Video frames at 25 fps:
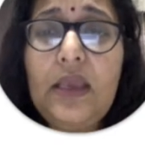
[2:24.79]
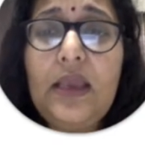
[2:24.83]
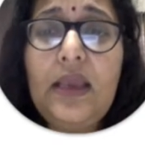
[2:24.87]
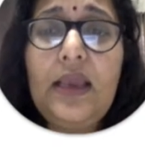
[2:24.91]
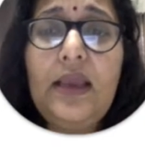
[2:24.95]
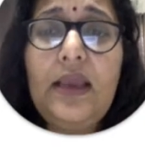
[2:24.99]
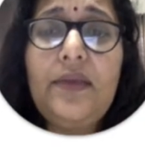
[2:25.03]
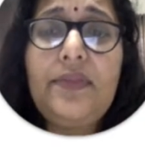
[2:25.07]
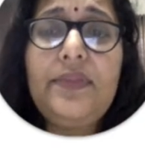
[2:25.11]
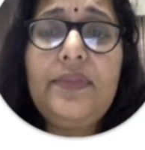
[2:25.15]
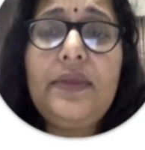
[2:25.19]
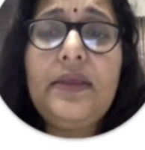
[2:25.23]

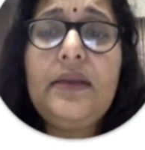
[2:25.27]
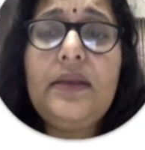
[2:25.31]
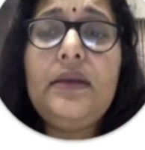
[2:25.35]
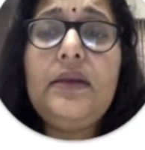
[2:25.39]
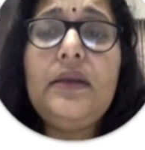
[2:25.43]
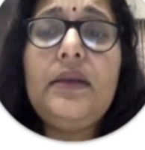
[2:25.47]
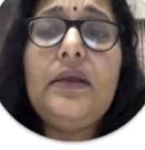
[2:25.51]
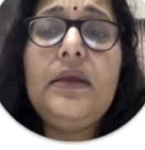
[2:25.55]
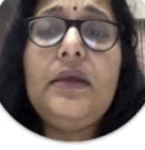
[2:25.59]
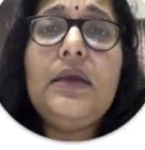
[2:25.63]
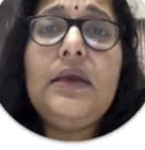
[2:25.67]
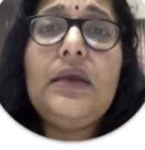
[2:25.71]
And then
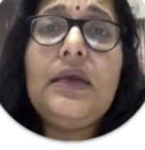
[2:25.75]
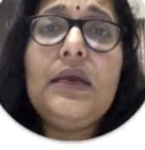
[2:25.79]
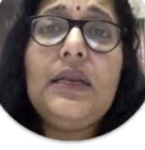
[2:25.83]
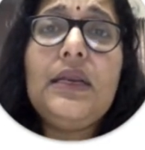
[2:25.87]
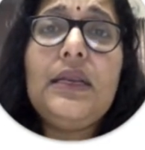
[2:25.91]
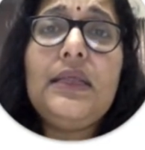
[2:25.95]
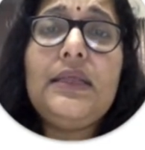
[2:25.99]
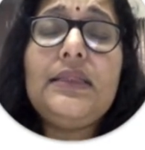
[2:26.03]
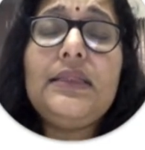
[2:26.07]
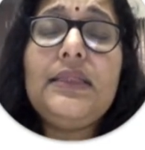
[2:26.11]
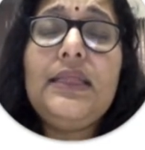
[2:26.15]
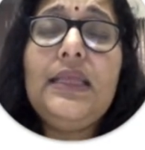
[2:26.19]

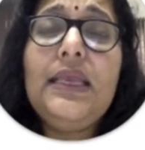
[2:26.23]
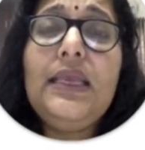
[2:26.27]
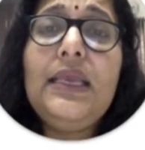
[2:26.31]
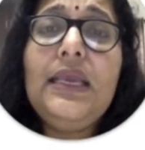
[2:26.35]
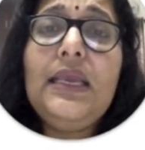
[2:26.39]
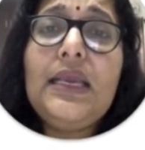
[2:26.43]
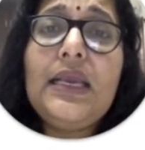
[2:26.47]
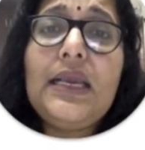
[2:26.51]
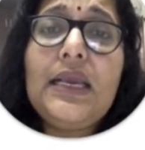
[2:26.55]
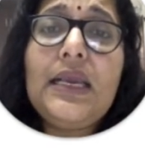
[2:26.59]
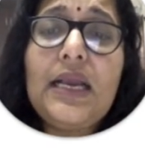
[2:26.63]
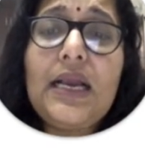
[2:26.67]
click the
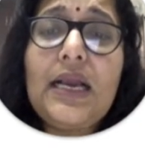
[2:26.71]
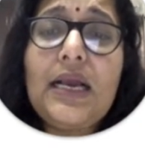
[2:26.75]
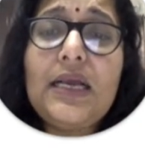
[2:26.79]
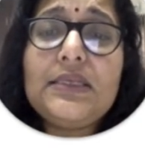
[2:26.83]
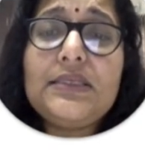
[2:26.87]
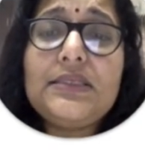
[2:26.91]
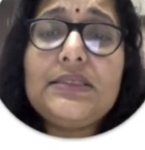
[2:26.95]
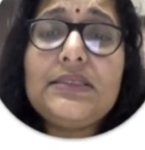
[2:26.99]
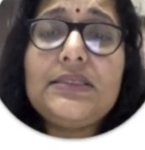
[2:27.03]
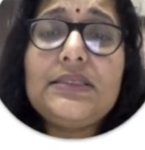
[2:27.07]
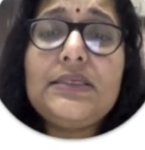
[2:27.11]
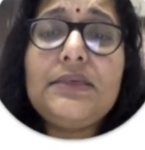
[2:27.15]

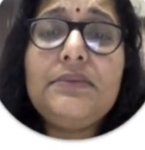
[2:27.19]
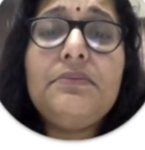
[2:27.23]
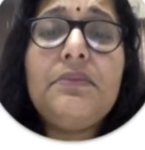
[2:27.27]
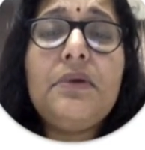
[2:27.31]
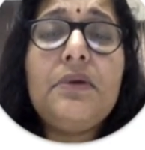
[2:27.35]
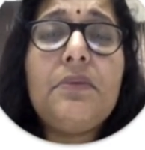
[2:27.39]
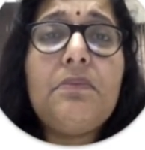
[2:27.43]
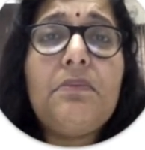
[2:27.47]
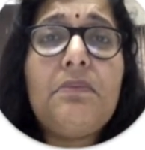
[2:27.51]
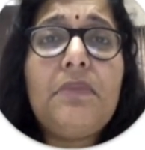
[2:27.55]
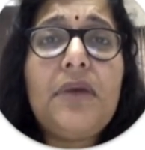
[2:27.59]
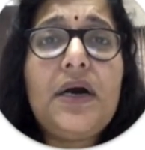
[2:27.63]
Custom
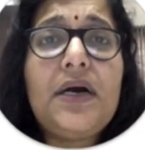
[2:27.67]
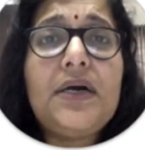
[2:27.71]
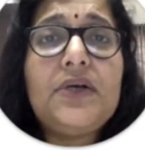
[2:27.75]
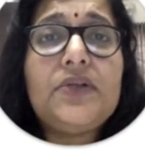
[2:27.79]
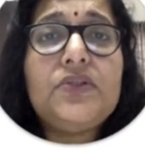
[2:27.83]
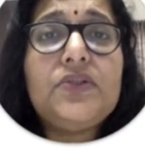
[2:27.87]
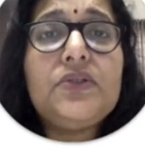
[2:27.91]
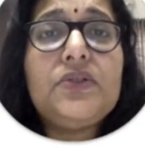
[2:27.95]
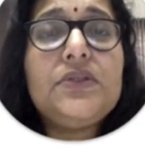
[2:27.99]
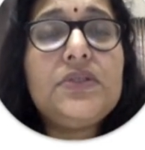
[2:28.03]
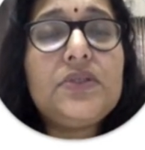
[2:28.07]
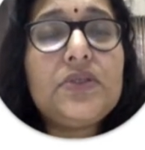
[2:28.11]

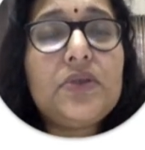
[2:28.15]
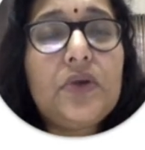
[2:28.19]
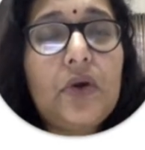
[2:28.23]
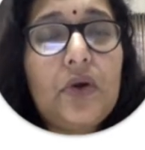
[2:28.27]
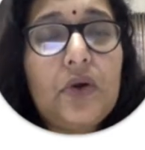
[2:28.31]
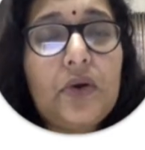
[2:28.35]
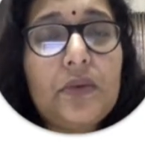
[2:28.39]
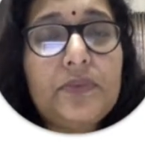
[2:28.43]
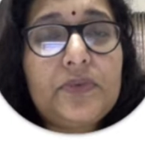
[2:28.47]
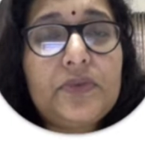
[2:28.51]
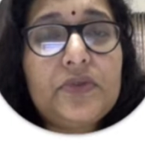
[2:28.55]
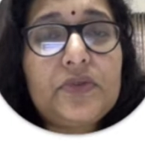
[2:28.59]
Margins
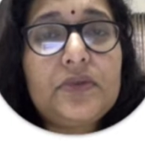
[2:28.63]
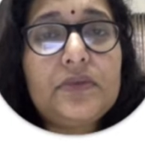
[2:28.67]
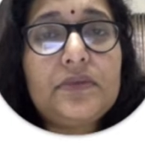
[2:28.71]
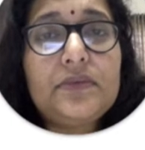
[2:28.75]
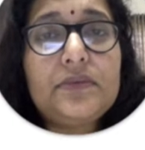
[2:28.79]
option.